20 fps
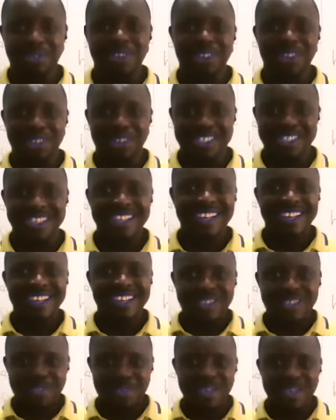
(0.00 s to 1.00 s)
Because
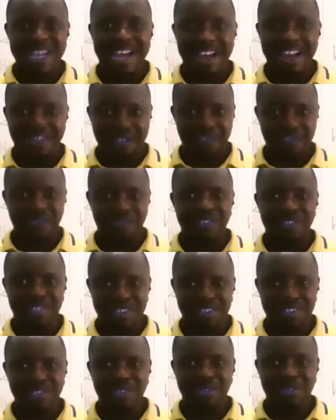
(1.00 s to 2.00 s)
we have
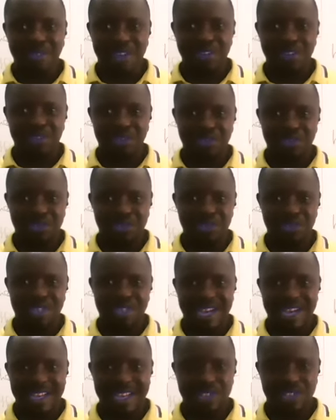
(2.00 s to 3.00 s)
1 or 2
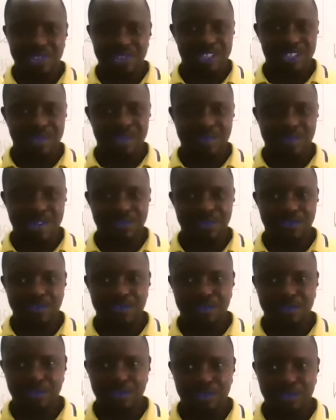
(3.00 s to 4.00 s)
guys on the
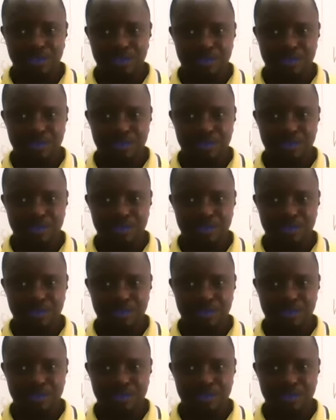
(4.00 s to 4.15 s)
platform.